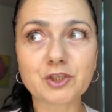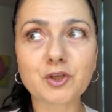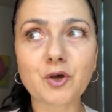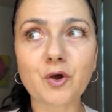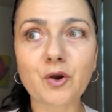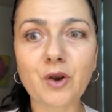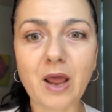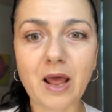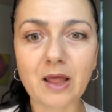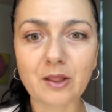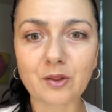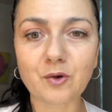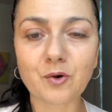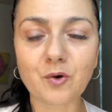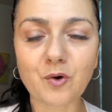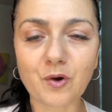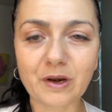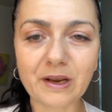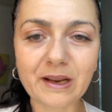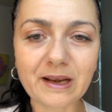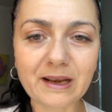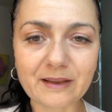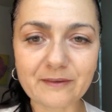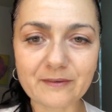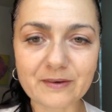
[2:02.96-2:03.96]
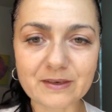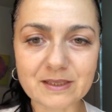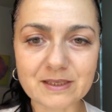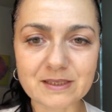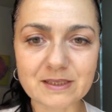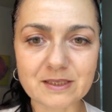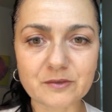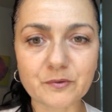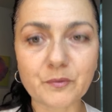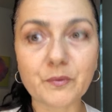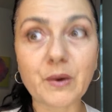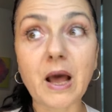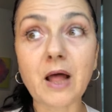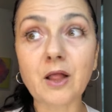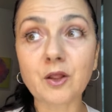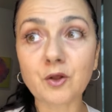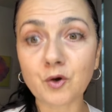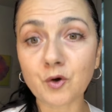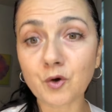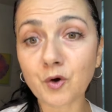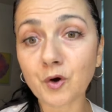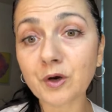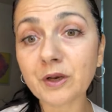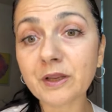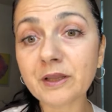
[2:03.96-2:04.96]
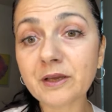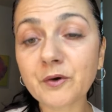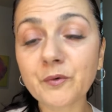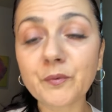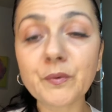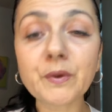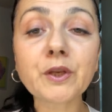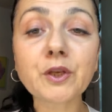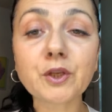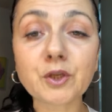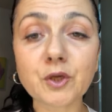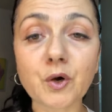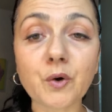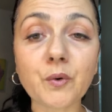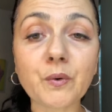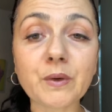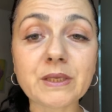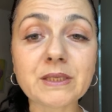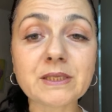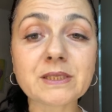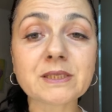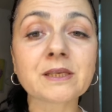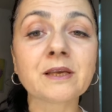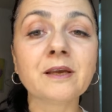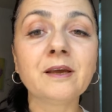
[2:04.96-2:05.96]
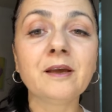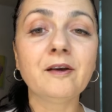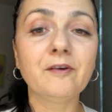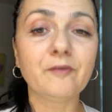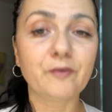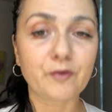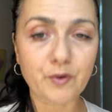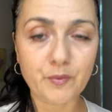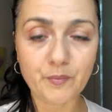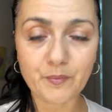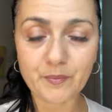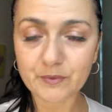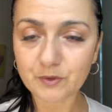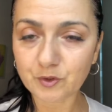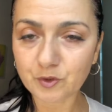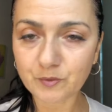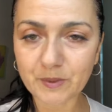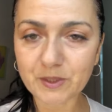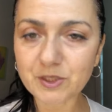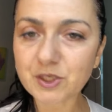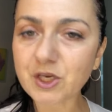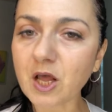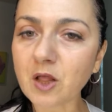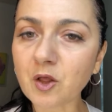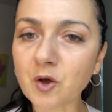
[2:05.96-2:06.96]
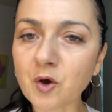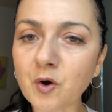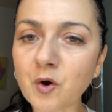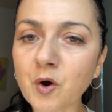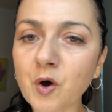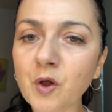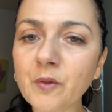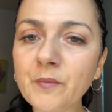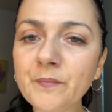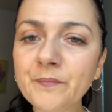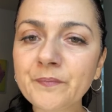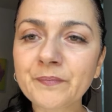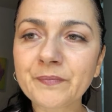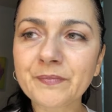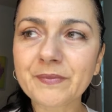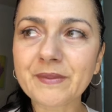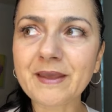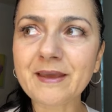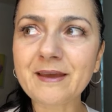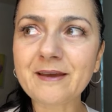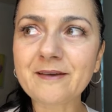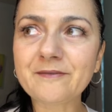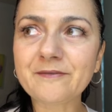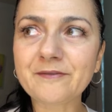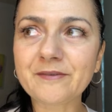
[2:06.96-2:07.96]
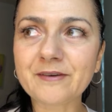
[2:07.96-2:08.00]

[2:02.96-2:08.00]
So what is non-alcoholic liver disease? Alcoholic, we know it's from too much alcohol.